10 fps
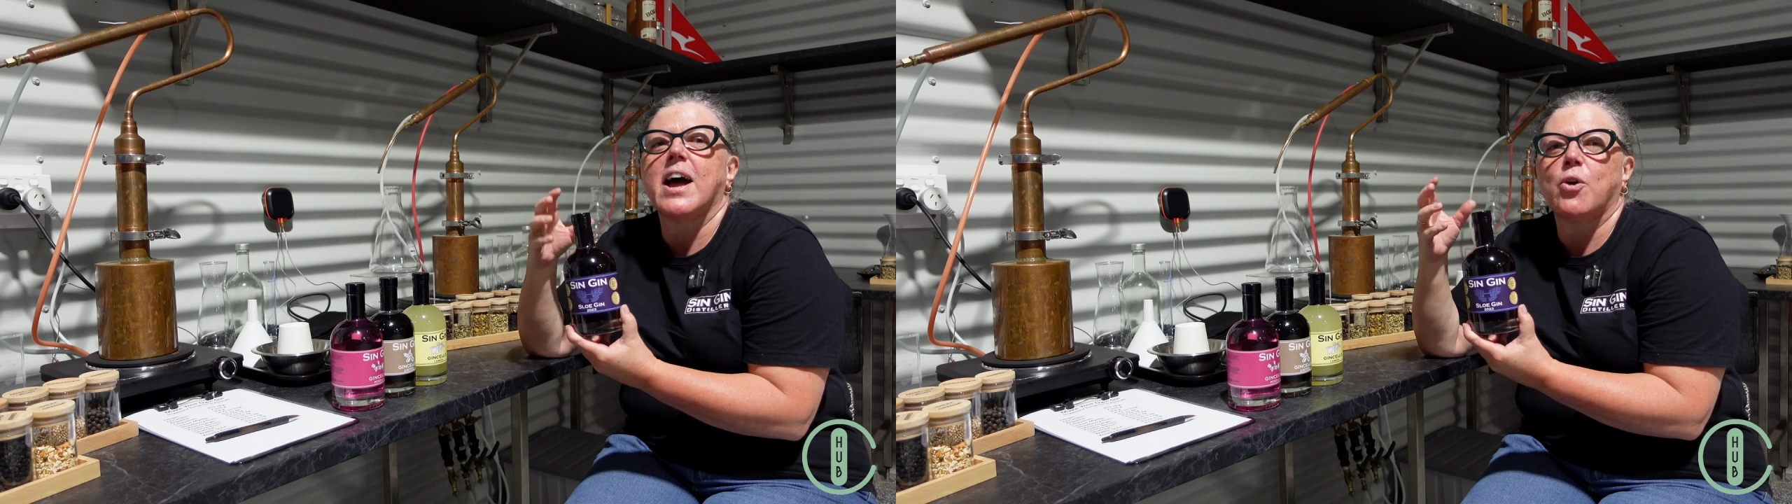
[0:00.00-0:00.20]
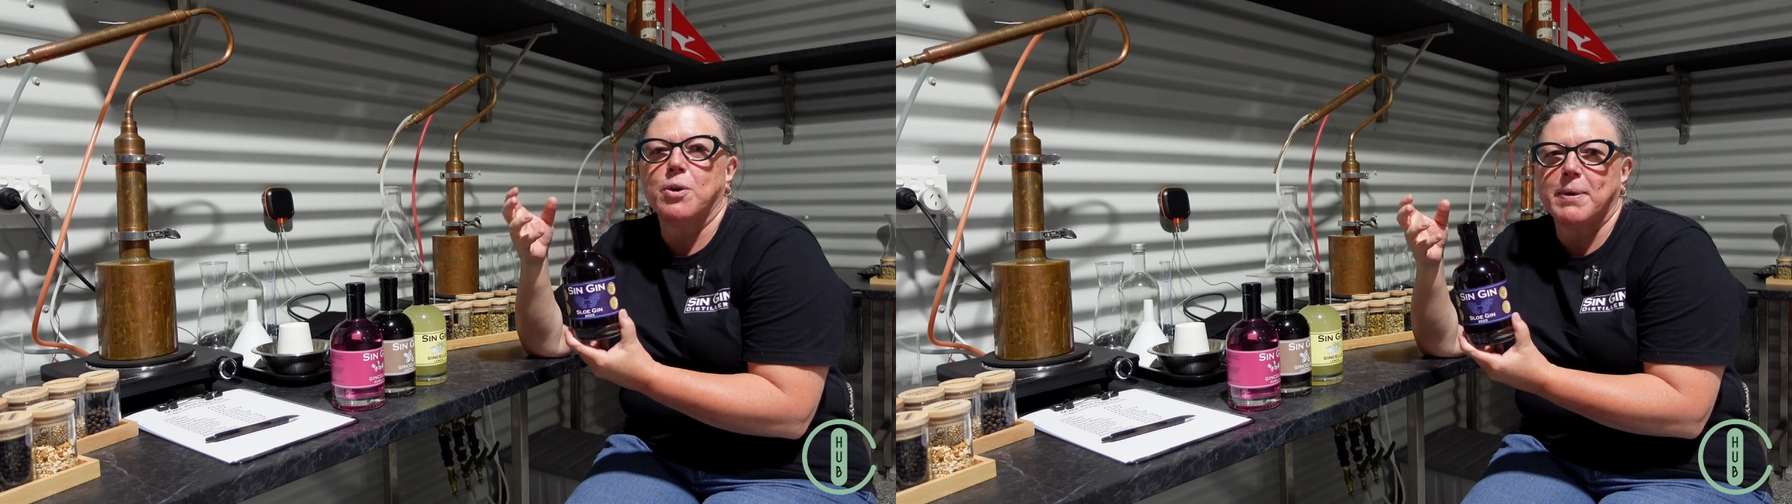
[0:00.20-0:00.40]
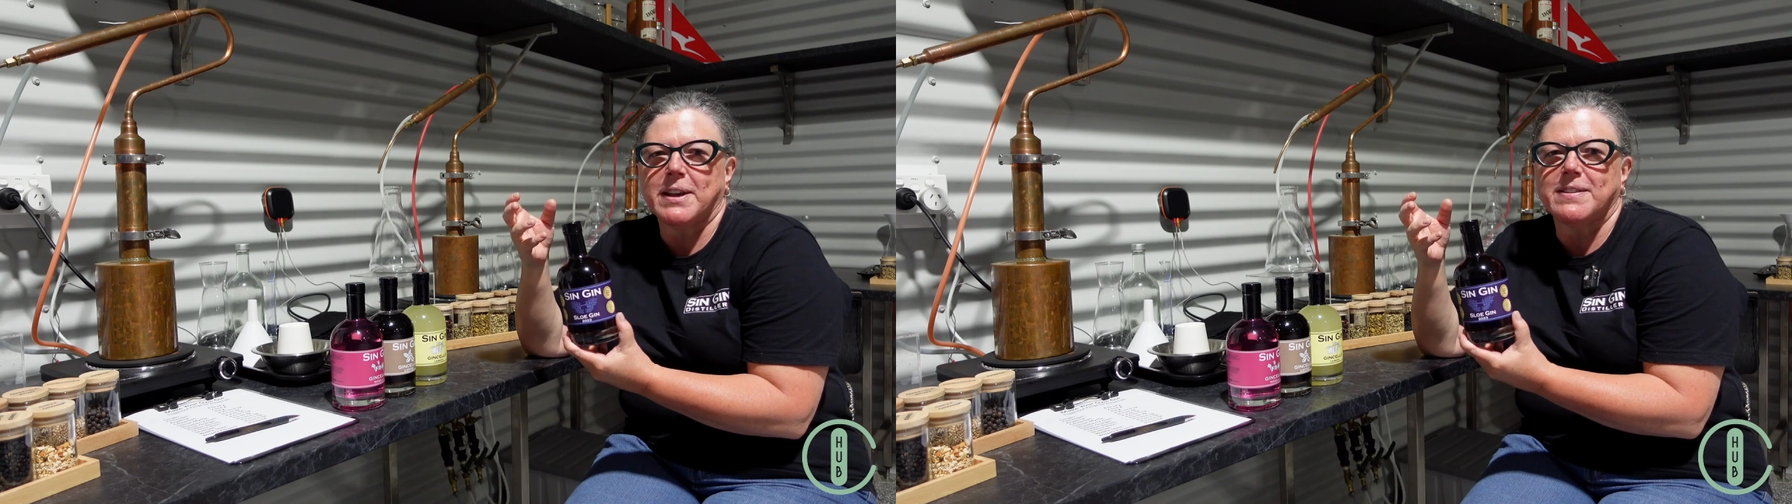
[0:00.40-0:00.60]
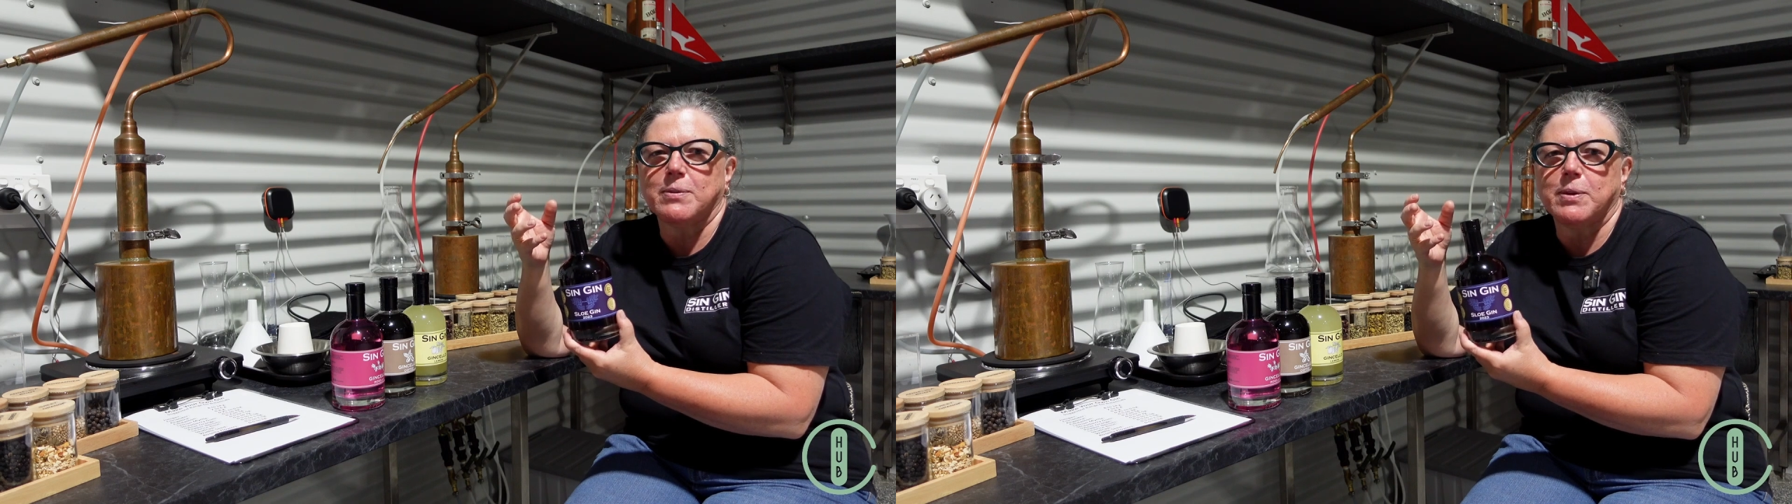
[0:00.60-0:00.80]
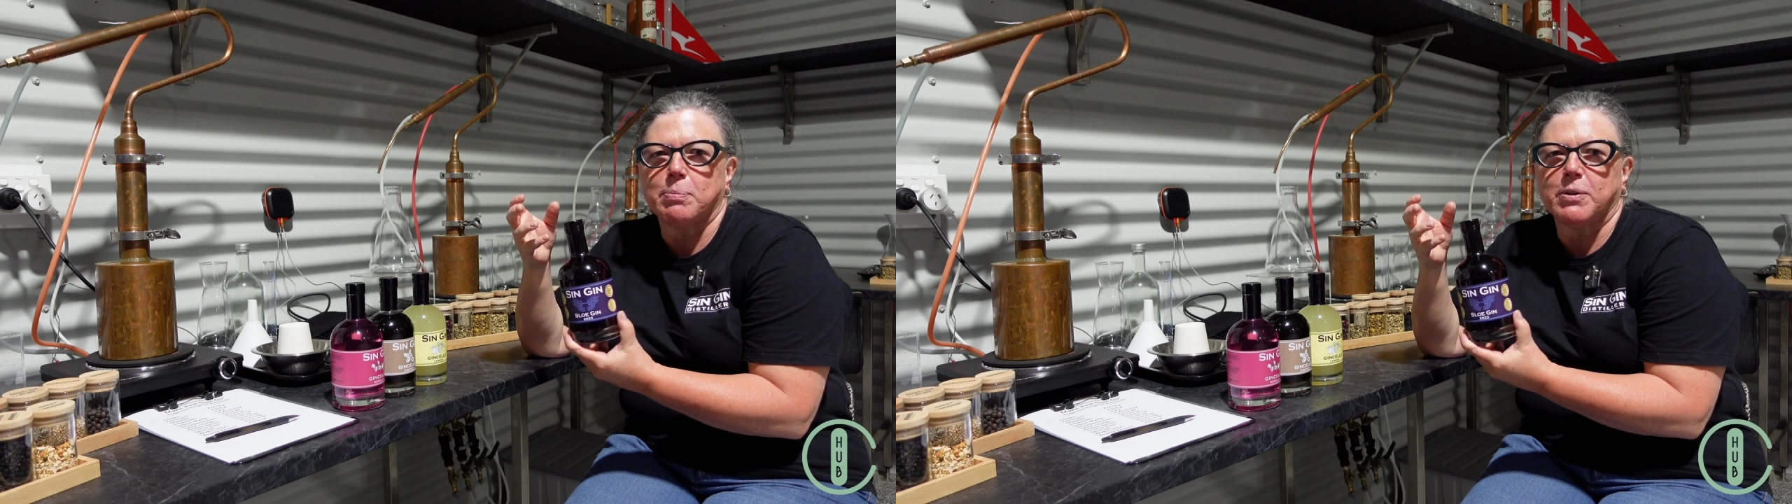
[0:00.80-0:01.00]
or you mix
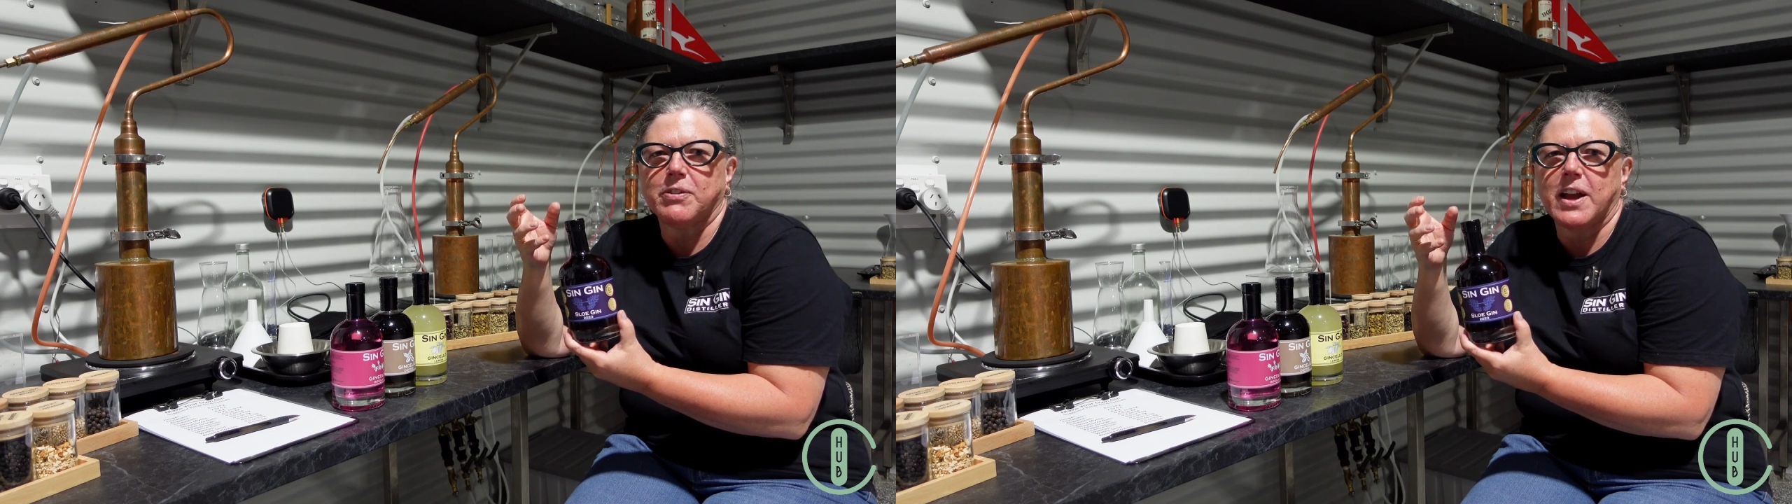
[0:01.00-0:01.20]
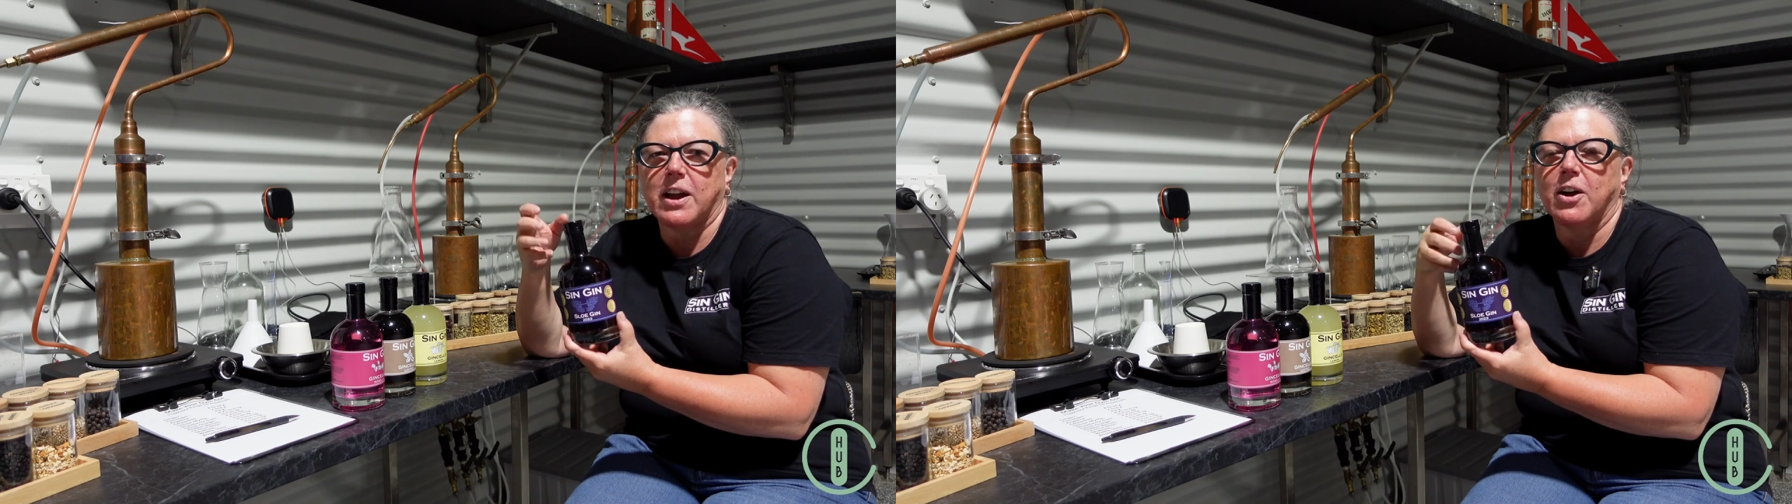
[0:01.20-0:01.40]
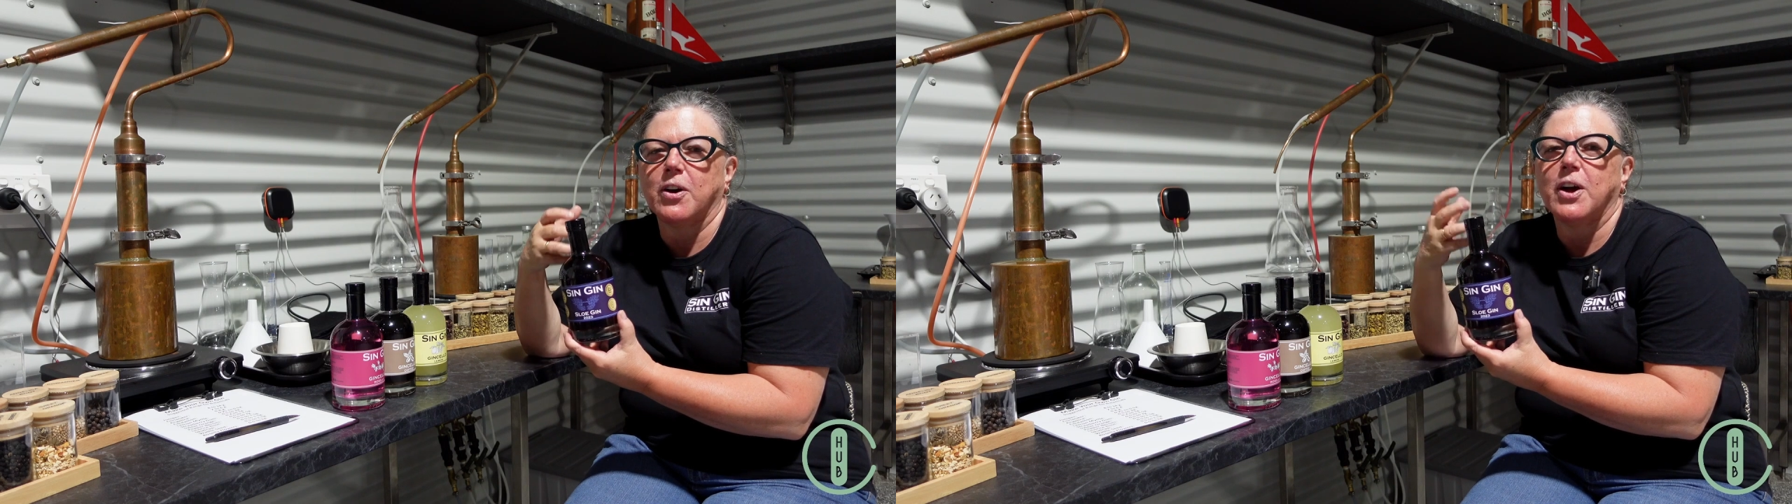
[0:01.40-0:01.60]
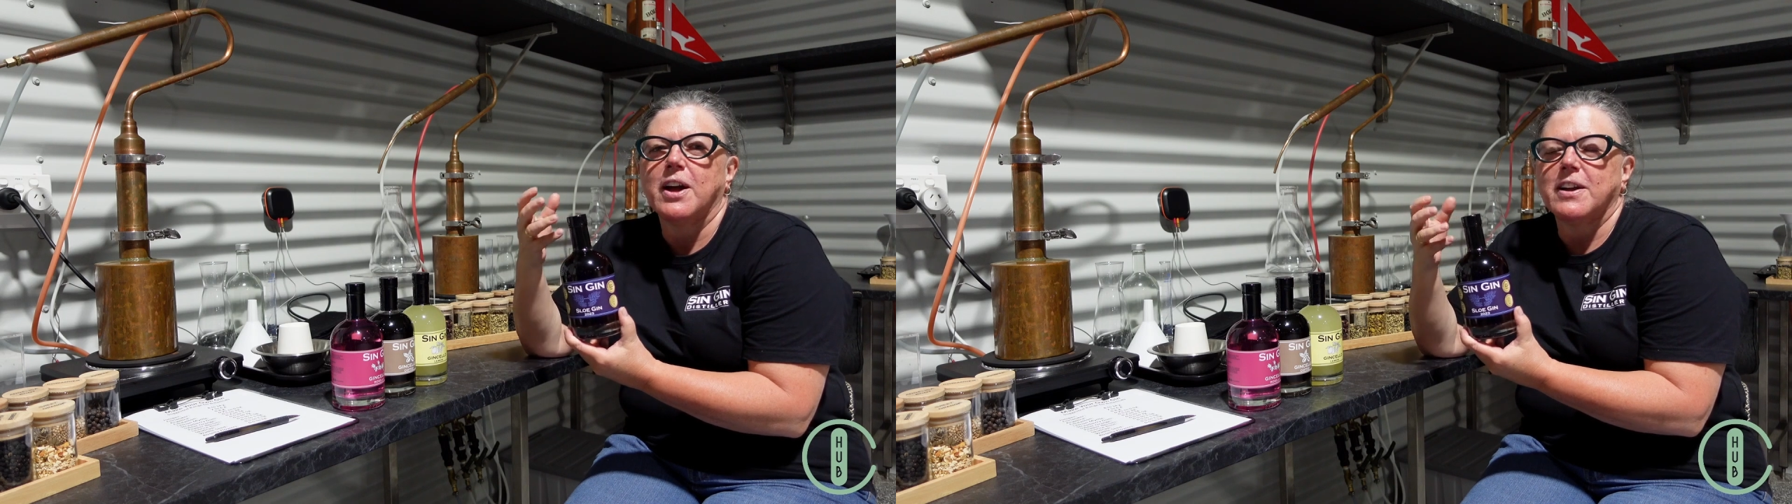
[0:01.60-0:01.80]
it with Prosecco